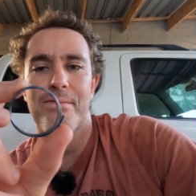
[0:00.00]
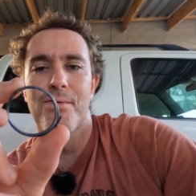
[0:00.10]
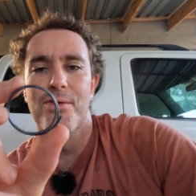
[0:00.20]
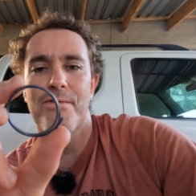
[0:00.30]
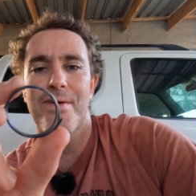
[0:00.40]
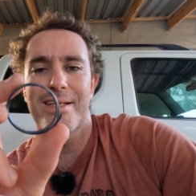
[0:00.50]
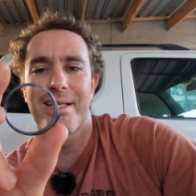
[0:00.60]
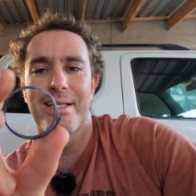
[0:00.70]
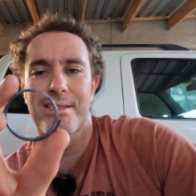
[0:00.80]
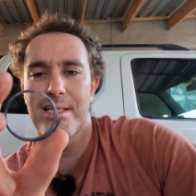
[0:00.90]
for the fact
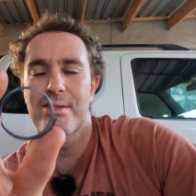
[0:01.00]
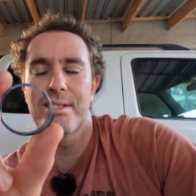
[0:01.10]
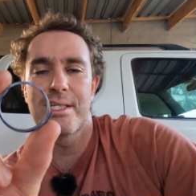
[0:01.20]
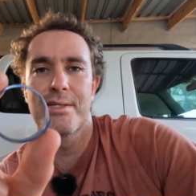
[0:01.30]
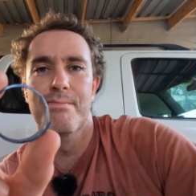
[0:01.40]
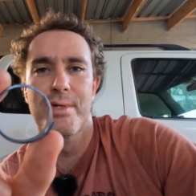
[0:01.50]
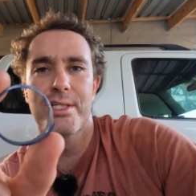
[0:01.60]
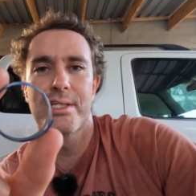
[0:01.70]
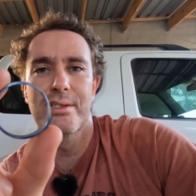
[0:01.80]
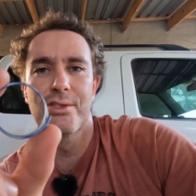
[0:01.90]
that it's such a
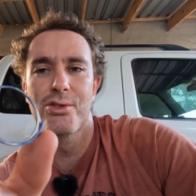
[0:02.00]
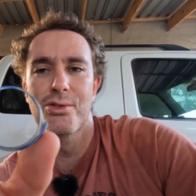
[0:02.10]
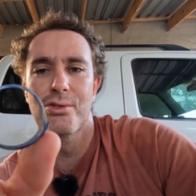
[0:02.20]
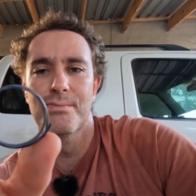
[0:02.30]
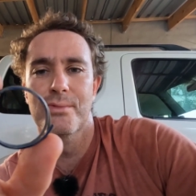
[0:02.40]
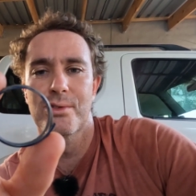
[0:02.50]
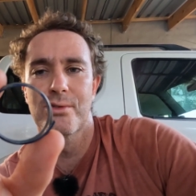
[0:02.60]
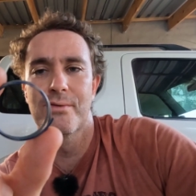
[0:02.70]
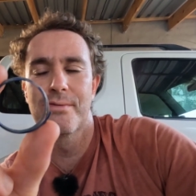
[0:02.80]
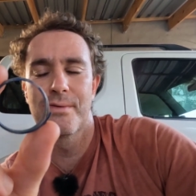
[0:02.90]
mission to
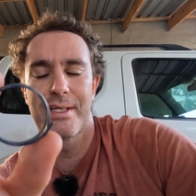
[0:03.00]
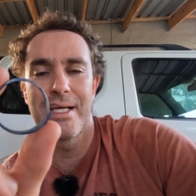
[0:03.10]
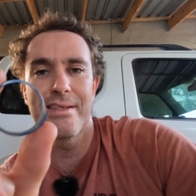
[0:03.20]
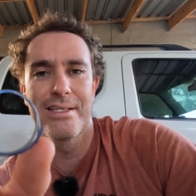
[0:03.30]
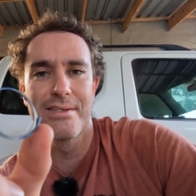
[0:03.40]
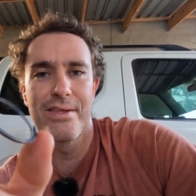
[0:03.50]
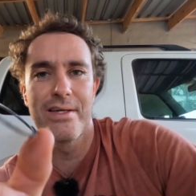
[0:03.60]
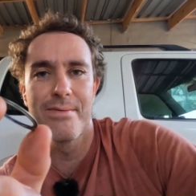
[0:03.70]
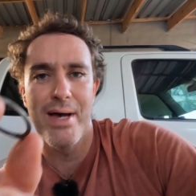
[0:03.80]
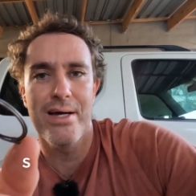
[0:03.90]
get this
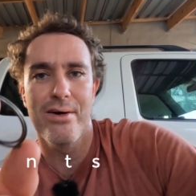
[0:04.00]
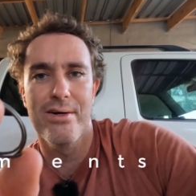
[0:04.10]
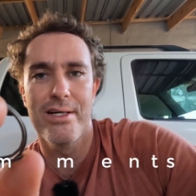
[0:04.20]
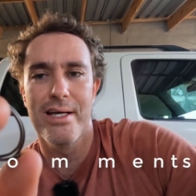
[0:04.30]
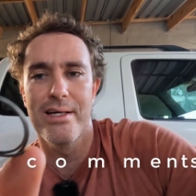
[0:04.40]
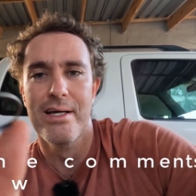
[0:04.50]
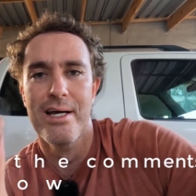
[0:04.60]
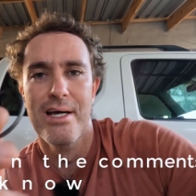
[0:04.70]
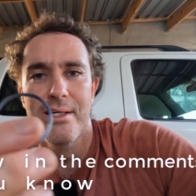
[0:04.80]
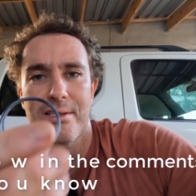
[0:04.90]
thing back on again.
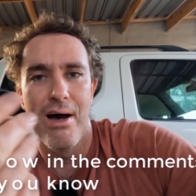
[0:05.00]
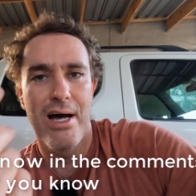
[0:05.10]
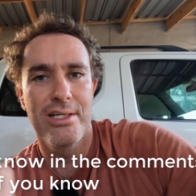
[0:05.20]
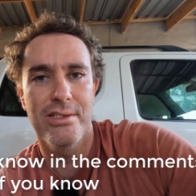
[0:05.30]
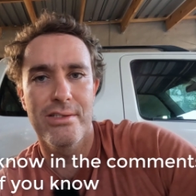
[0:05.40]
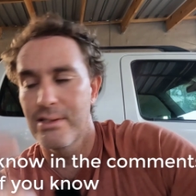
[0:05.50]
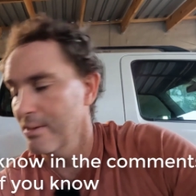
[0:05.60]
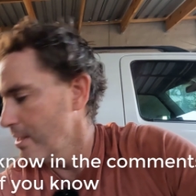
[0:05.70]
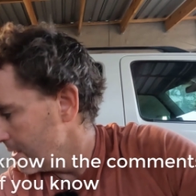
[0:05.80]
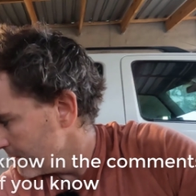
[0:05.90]
So I just
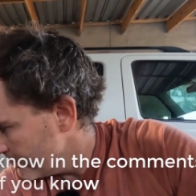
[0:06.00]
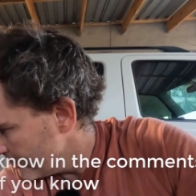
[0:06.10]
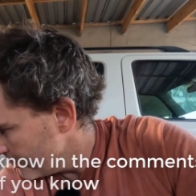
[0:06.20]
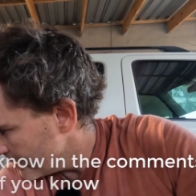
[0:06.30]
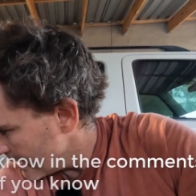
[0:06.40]
threw it